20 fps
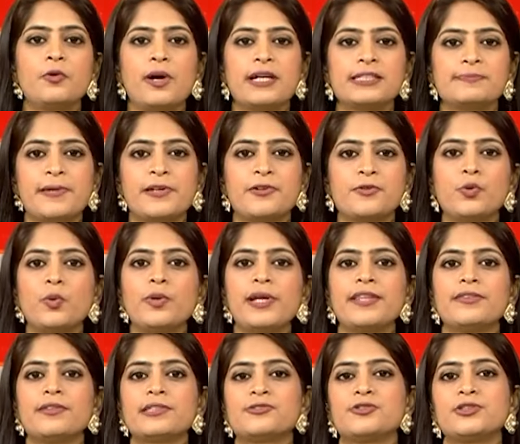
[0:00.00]
who has been
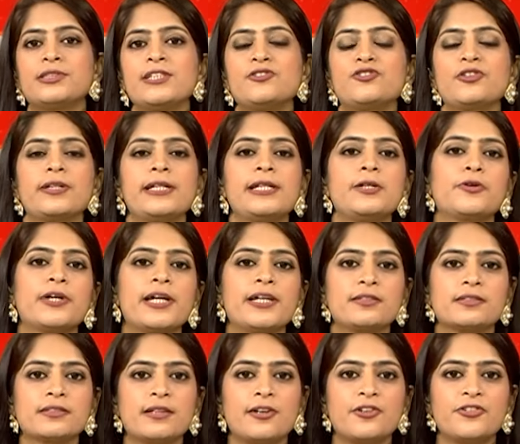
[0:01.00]
ruling the strategically
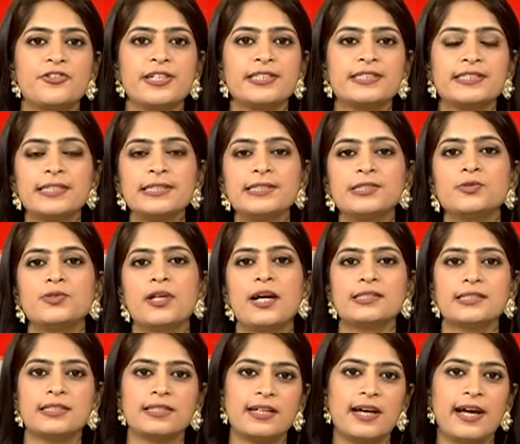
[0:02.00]
located country since two
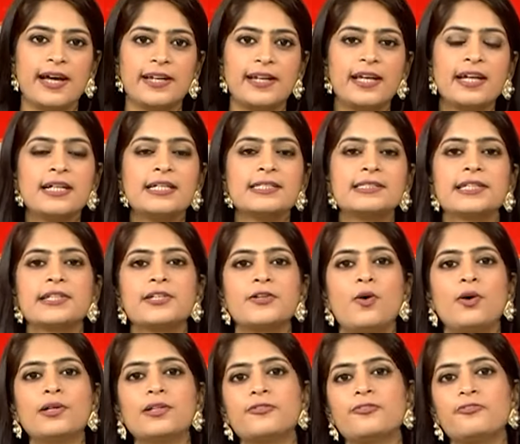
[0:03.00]
thousand nine,
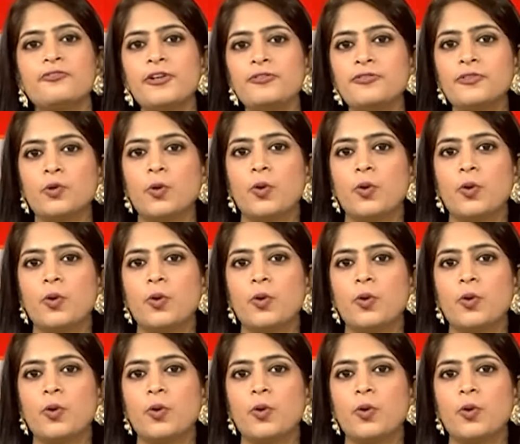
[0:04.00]
secured a fifth